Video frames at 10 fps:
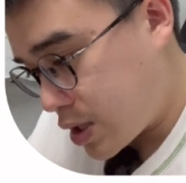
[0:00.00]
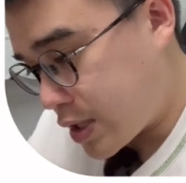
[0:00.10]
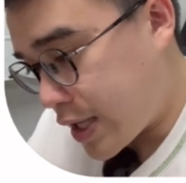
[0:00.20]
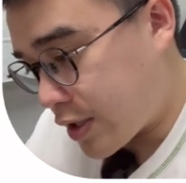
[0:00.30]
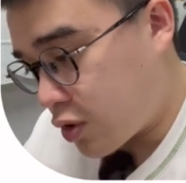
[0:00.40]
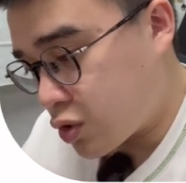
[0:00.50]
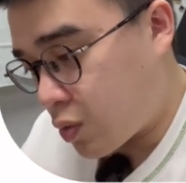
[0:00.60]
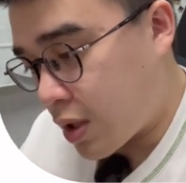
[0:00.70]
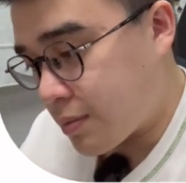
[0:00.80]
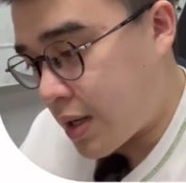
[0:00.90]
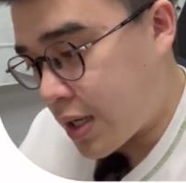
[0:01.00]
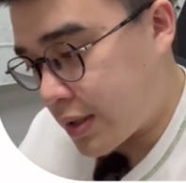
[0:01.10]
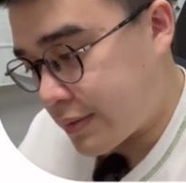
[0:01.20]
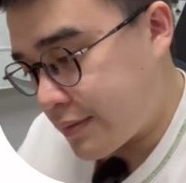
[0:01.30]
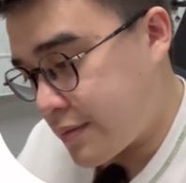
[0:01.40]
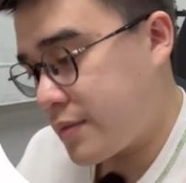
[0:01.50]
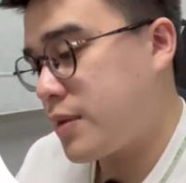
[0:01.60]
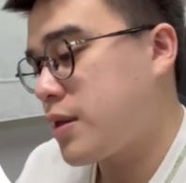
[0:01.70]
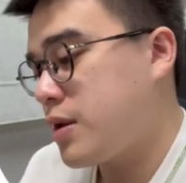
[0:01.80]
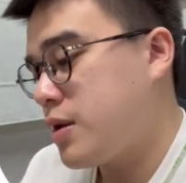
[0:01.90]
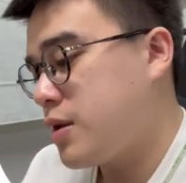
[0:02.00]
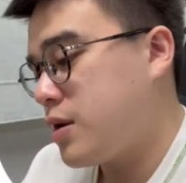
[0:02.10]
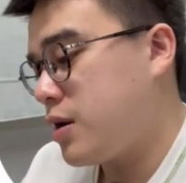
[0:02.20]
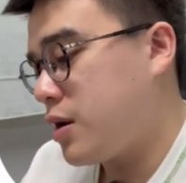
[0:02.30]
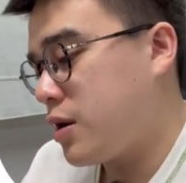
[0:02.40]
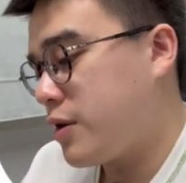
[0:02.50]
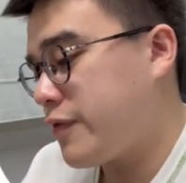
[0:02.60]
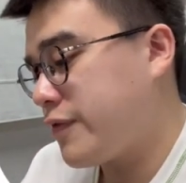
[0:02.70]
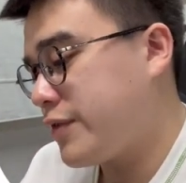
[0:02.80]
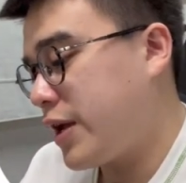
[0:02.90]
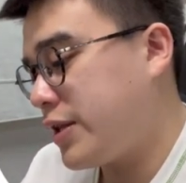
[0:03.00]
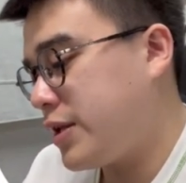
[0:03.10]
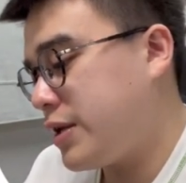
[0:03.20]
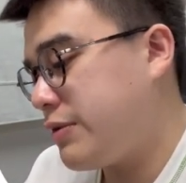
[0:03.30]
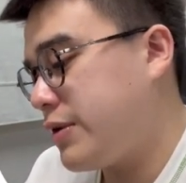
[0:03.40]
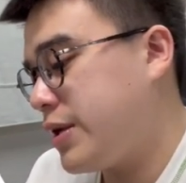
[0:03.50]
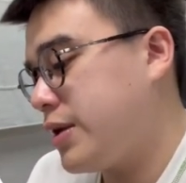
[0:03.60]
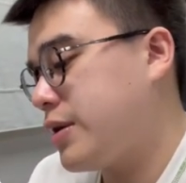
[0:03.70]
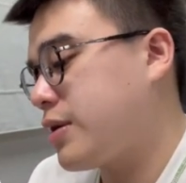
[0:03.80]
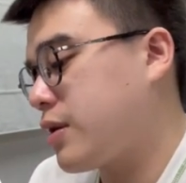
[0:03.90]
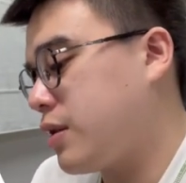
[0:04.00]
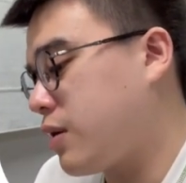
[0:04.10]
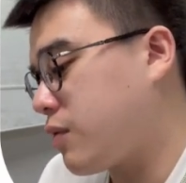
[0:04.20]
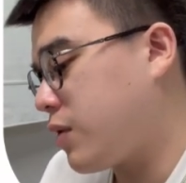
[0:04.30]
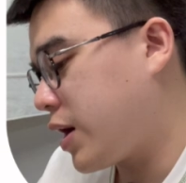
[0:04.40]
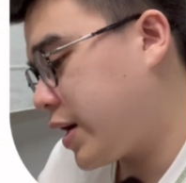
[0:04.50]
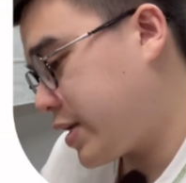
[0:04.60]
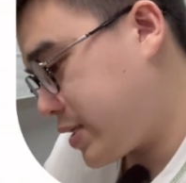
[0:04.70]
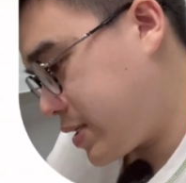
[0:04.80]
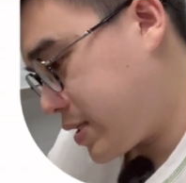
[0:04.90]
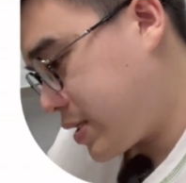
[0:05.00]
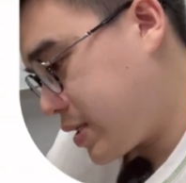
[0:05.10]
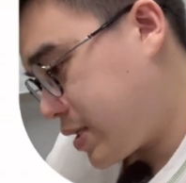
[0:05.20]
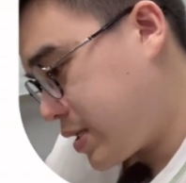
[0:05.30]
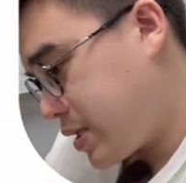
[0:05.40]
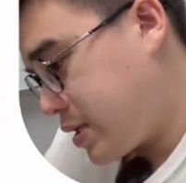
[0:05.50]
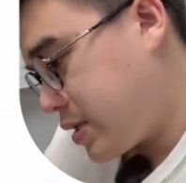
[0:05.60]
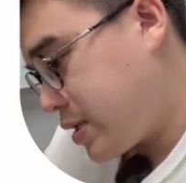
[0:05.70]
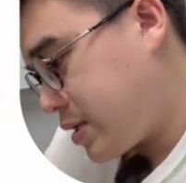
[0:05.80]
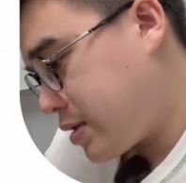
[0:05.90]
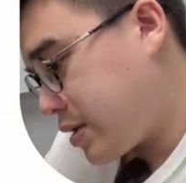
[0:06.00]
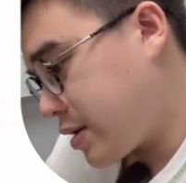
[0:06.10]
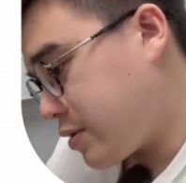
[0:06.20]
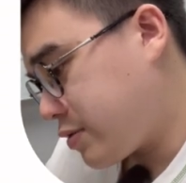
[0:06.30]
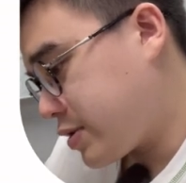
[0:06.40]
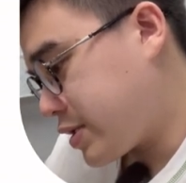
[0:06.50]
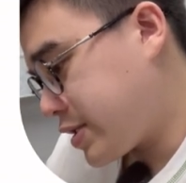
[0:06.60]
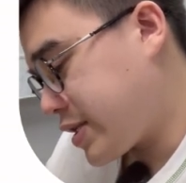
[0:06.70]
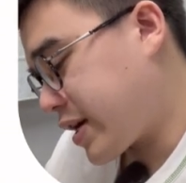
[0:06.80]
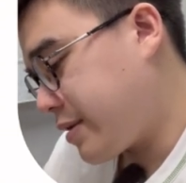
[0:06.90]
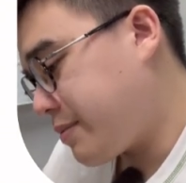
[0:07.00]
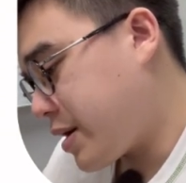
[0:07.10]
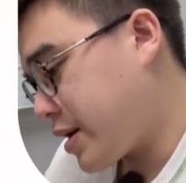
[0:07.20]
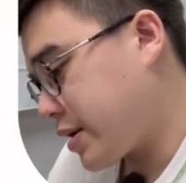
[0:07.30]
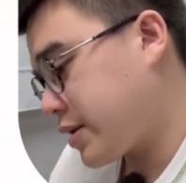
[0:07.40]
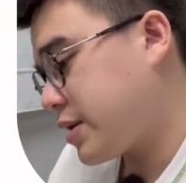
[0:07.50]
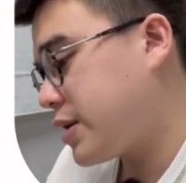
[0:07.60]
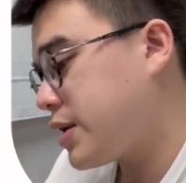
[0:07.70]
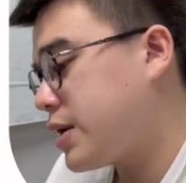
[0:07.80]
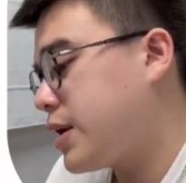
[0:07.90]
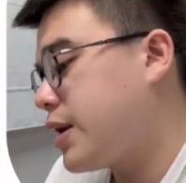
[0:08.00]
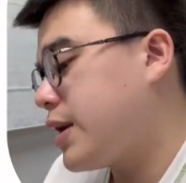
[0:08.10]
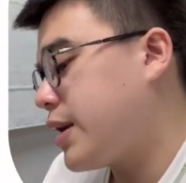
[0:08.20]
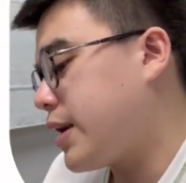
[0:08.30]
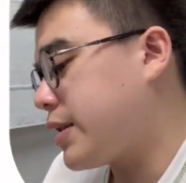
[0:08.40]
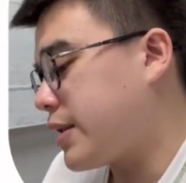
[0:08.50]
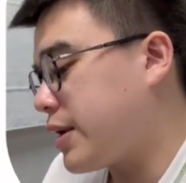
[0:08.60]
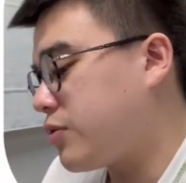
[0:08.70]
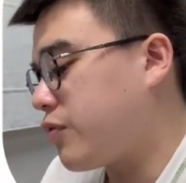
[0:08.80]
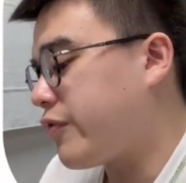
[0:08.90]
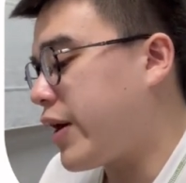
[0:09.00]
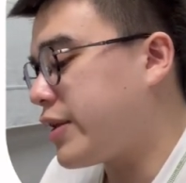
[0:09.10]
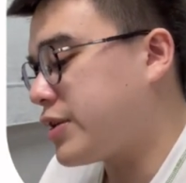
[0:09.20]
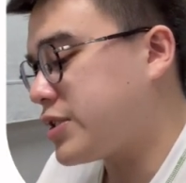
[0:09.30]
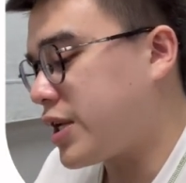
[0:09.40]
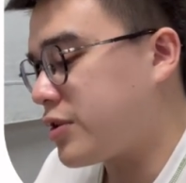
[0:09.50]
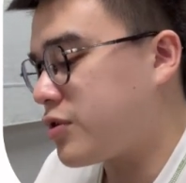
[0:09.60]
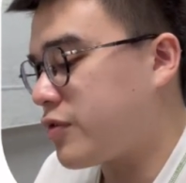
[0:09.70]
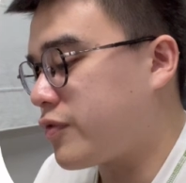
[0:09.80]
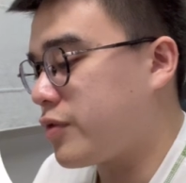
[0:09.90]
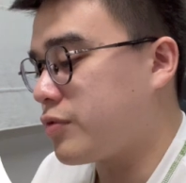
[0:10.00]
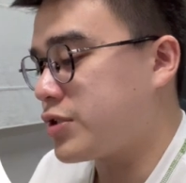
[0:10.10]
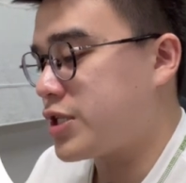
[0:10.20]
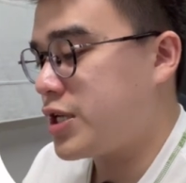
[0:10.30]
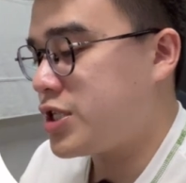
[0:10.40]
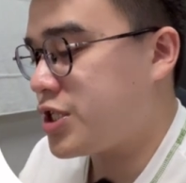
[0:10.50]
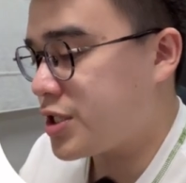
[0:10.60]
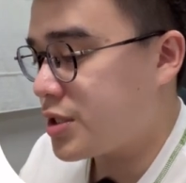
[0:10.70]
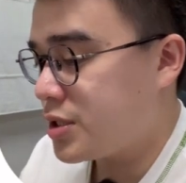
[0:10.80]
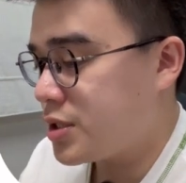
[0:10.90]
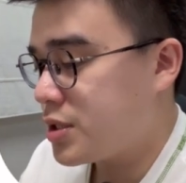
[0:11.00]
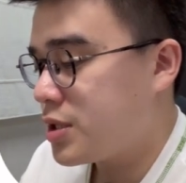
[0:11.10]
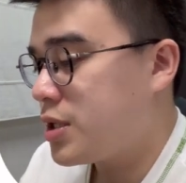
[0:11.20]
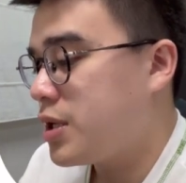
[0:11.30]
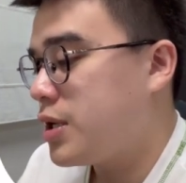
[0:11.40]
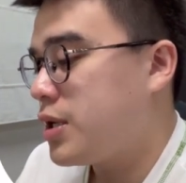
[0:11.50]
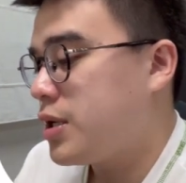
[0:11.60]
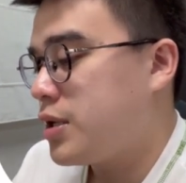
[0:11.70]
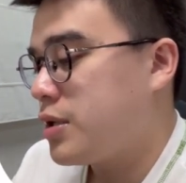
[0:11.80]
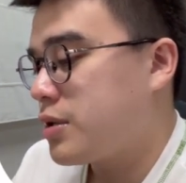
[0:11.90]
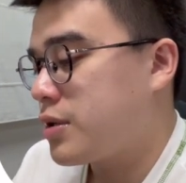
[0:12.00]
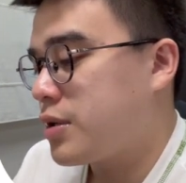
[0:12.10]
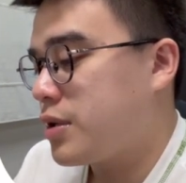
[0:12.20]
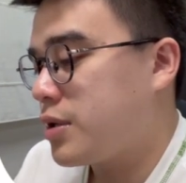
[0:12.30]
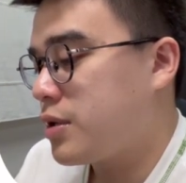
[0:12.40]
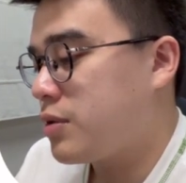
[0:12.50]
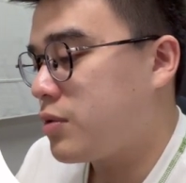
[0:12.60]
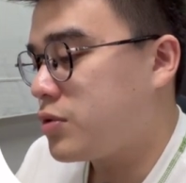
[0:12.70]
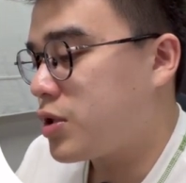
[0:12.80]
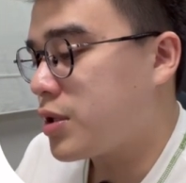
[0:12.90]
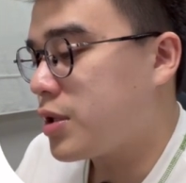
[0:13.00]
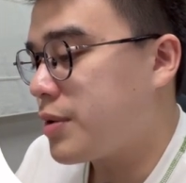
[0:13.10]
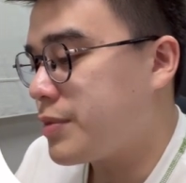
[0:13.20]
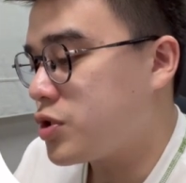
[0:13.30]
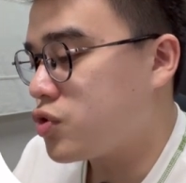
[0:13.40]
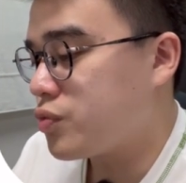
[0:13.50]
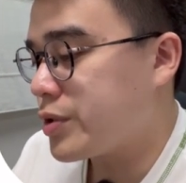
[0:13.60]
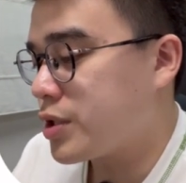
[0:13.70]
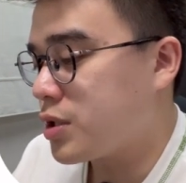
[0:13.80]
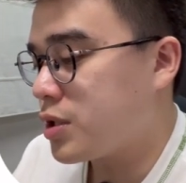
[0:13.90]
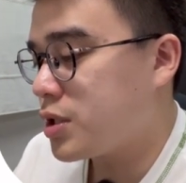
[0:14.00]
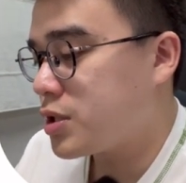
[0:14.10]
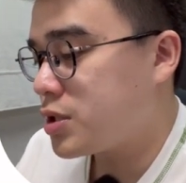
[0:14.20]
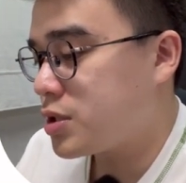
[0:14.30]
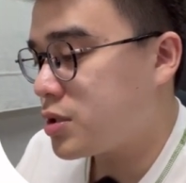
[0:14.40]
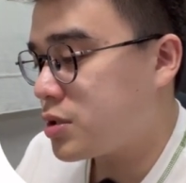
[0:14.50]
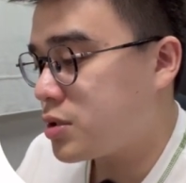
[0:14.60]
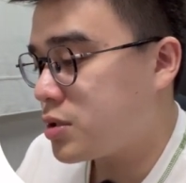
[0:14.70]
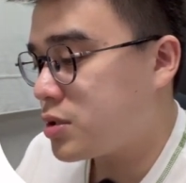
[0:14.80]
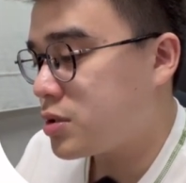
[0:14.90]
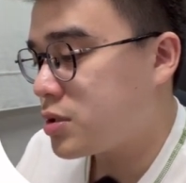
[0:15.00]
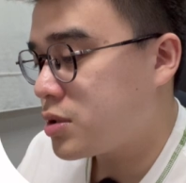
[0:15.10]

There goes 1 mark. Of 90-degree clockwise. There goes the second mark. And then to find the center of rotation, okay, let me zoom in a little.